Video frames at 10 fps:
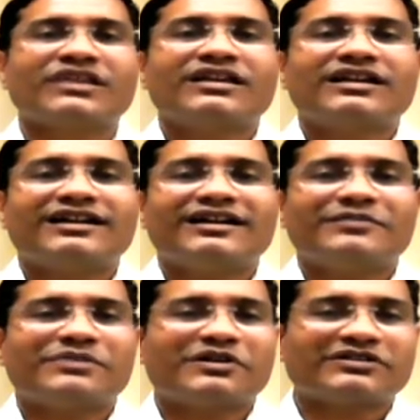Uh,
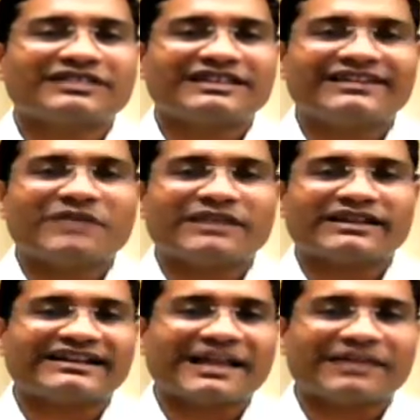because their
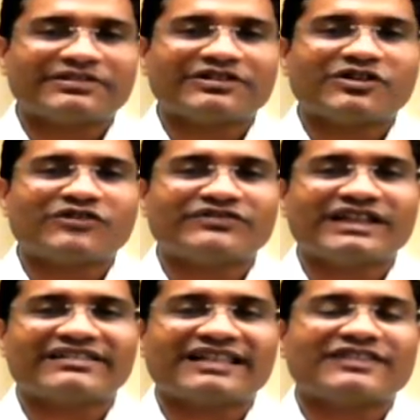market cap is now of
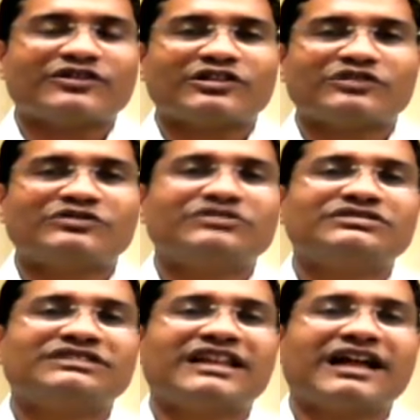that size, although
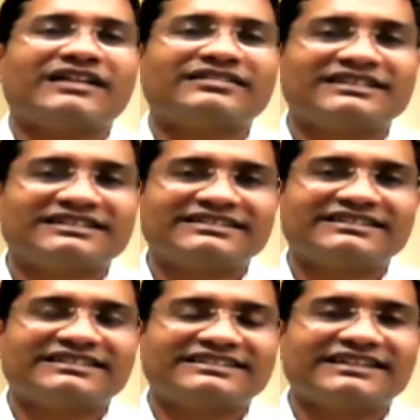the, la- the,
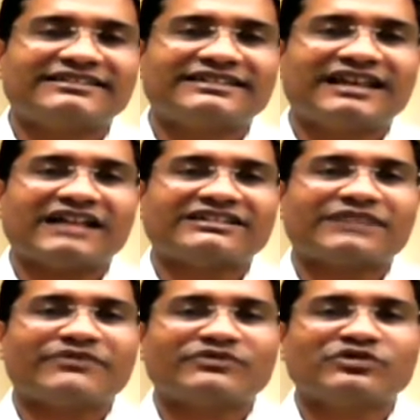the, the large
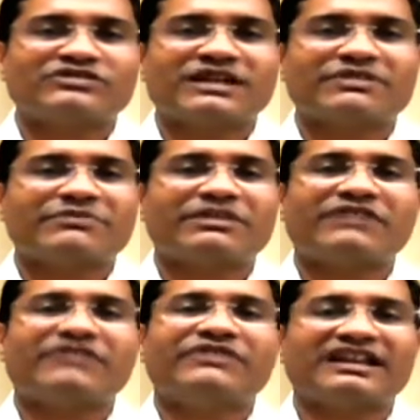cap of those times have
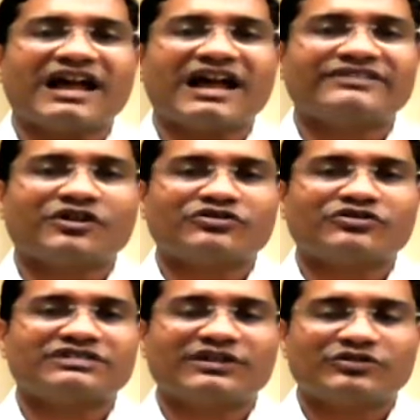become very large now, so
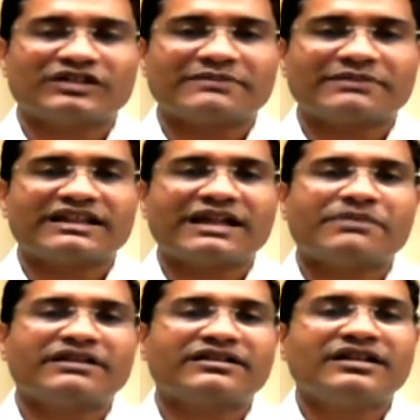they look like mid cap.
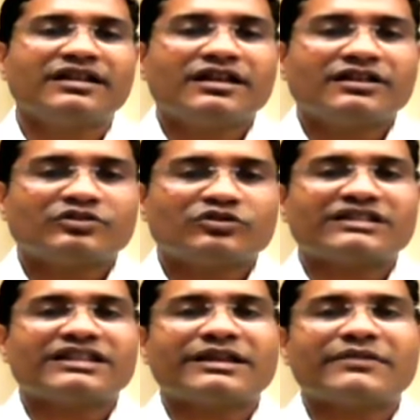But those
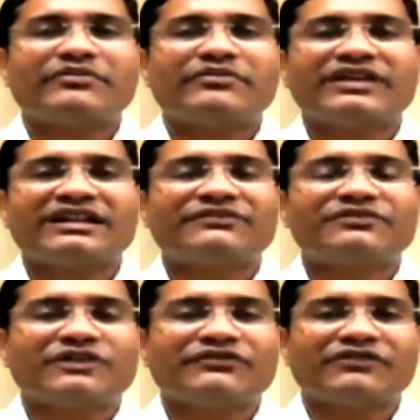are the names where if
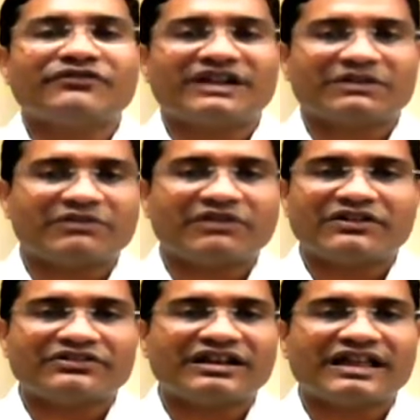you have comfortable
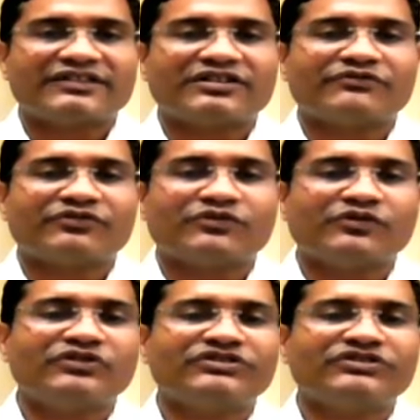valuation likes of Coforge,